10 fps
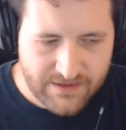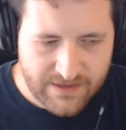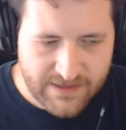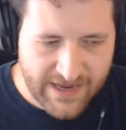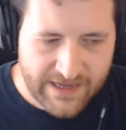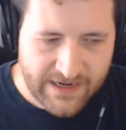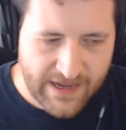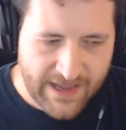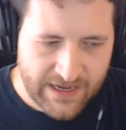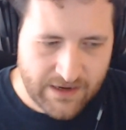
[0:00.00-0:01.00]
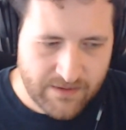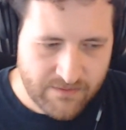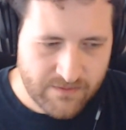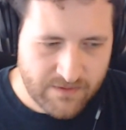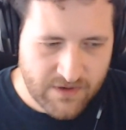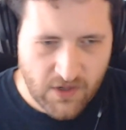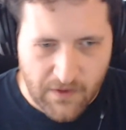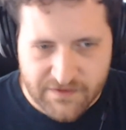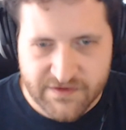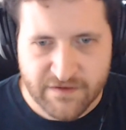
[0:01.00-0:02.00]
getting a
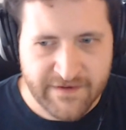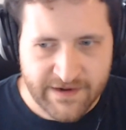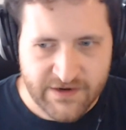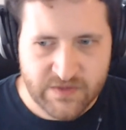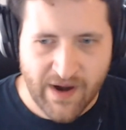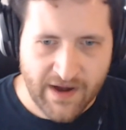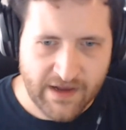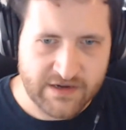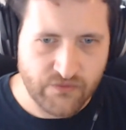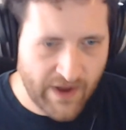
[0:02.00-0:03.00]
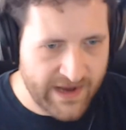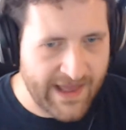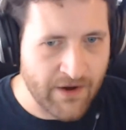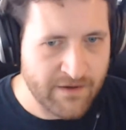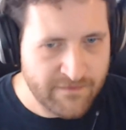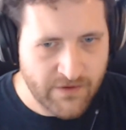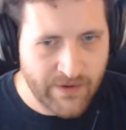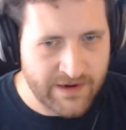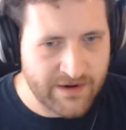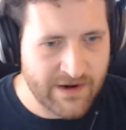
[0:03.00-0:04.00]
close to finished product right out of the
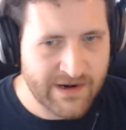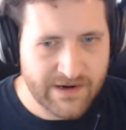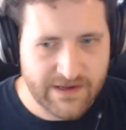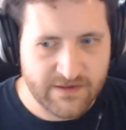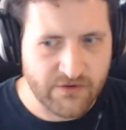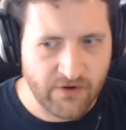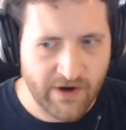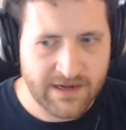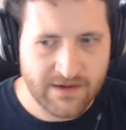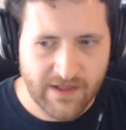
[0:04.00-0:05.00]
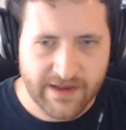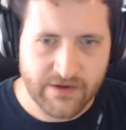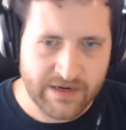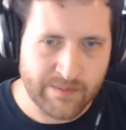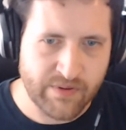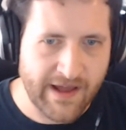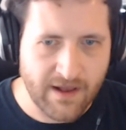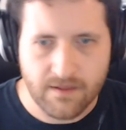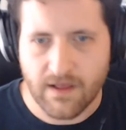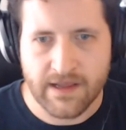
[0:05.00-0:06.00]
renderer is great. Like you can
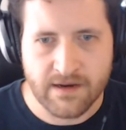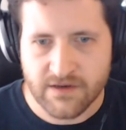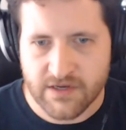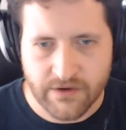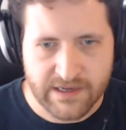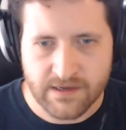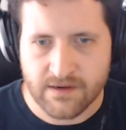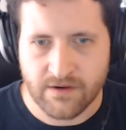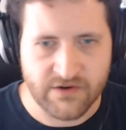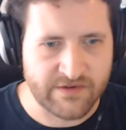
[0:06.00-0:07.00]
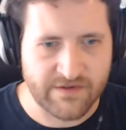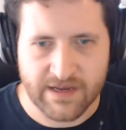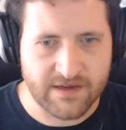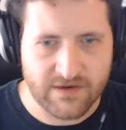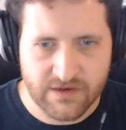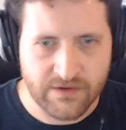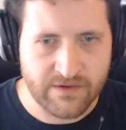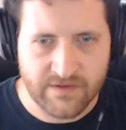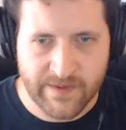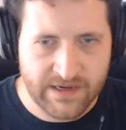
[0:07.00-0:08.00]
apply a LUT to it, or just like
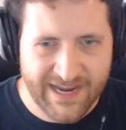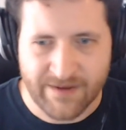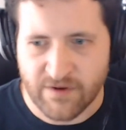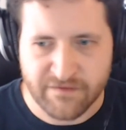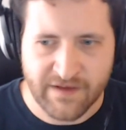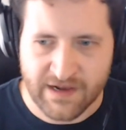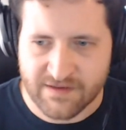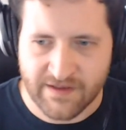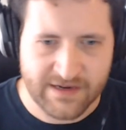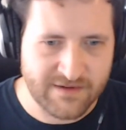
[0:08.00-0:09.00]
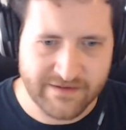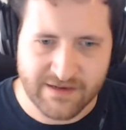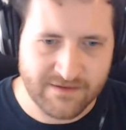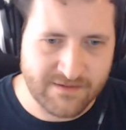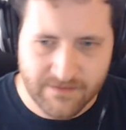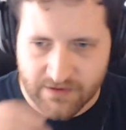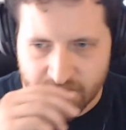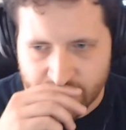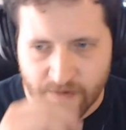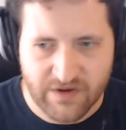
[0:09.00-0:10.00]
do some in-camera effects. Like you
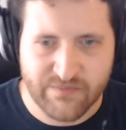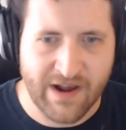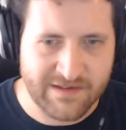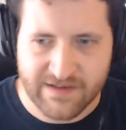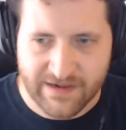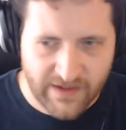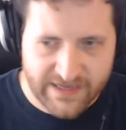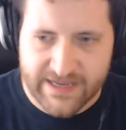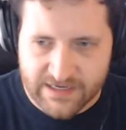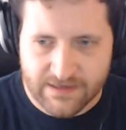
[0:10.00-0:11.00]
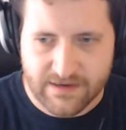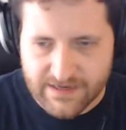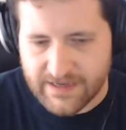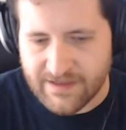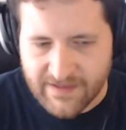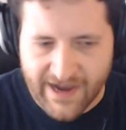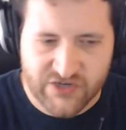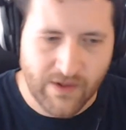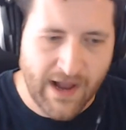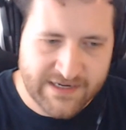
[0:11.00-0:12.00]
can do some post-processing like in the
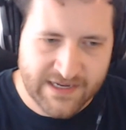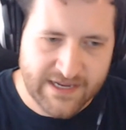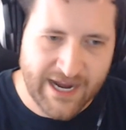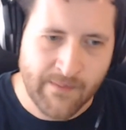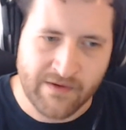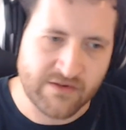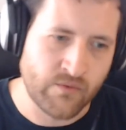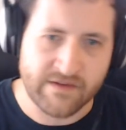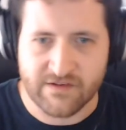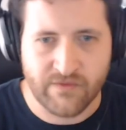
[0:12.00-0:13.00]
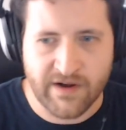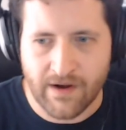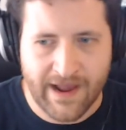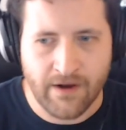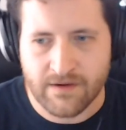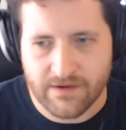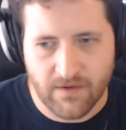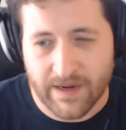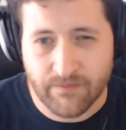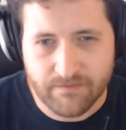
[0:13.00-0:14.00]
actual Octane camera. So once it's rendered out,
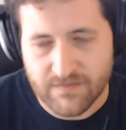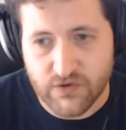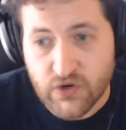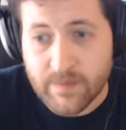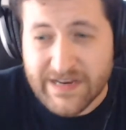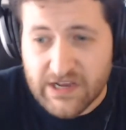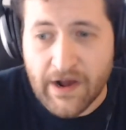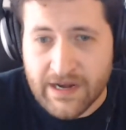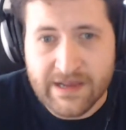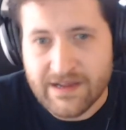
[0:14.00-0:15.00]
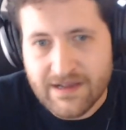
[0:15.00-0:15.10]
you could be done